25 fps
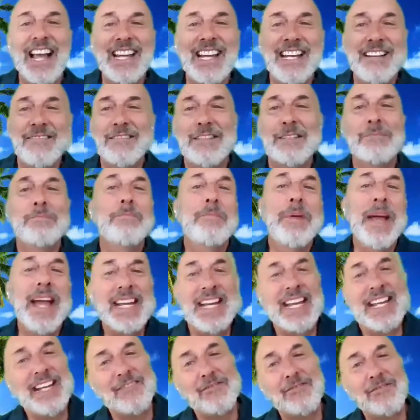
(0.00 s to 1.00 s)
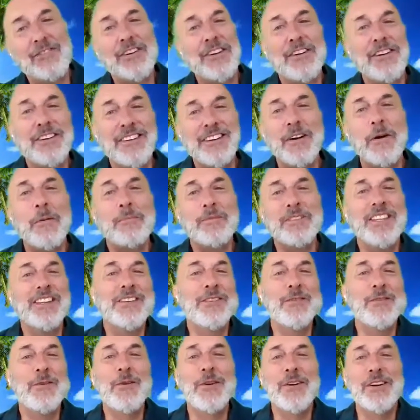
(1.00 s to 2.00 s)
he was begging for her to open the
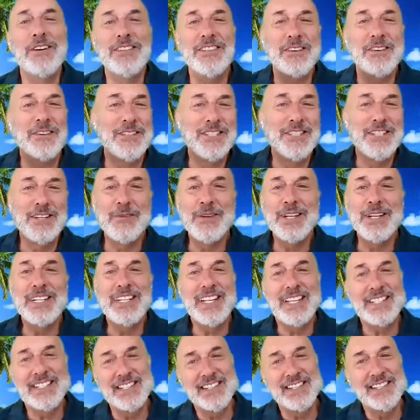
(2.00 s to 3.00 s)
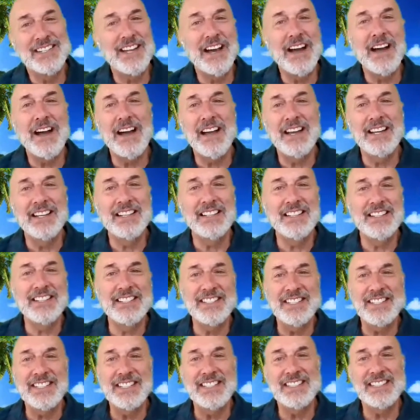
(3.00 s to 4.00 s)
doors or so he doesn't die because
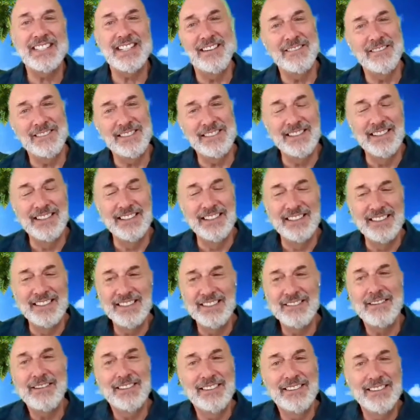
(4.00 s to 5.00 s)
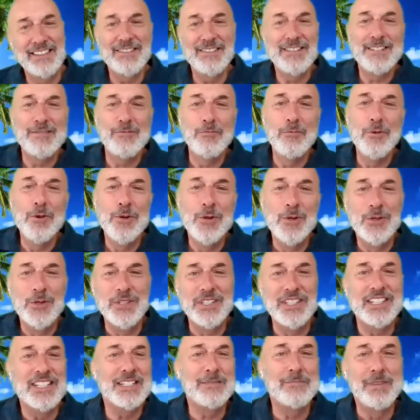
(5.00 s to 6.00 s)
he's you know, his wounds,
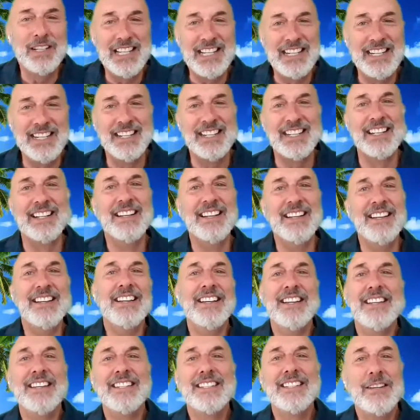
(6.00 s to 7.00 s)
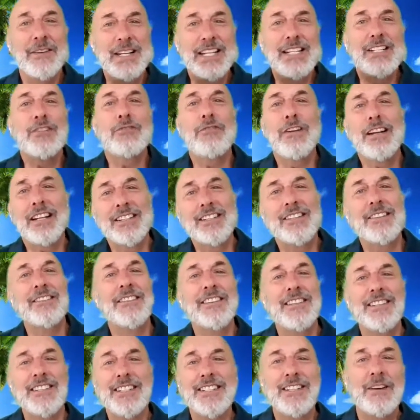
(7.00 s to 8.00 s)
he's bleeding. So he tricked her
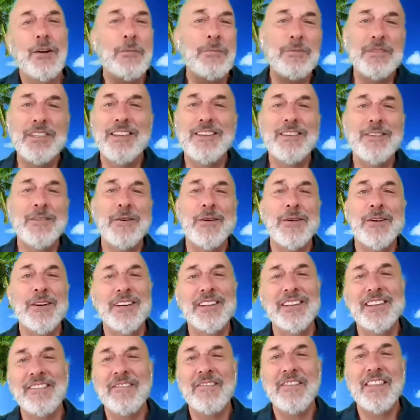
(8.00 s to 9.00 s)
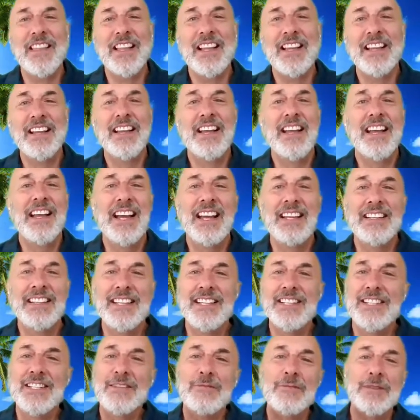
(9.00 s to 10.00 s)
and she opened the door and and
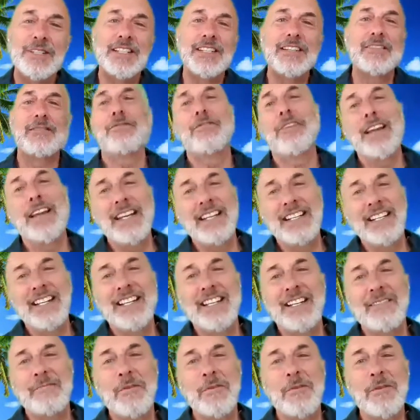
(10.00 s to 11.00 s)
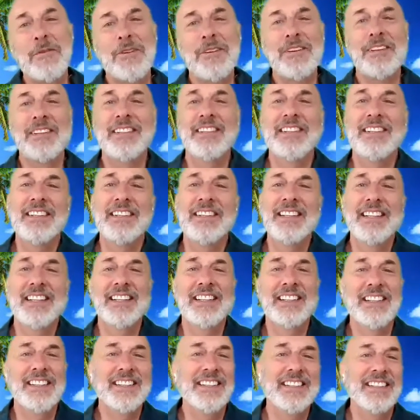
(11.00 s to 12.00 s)
then she wasn't afraid anymore. And, and
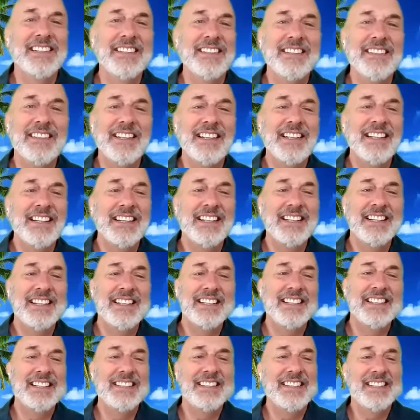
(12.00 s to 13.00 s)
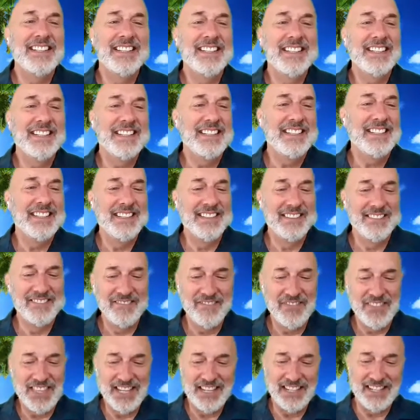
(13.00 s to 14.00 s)
right. Uh, it, mm-hmm. it,
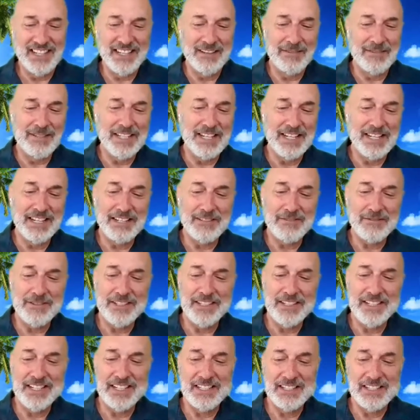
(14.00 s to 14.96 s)
it, was an and that's the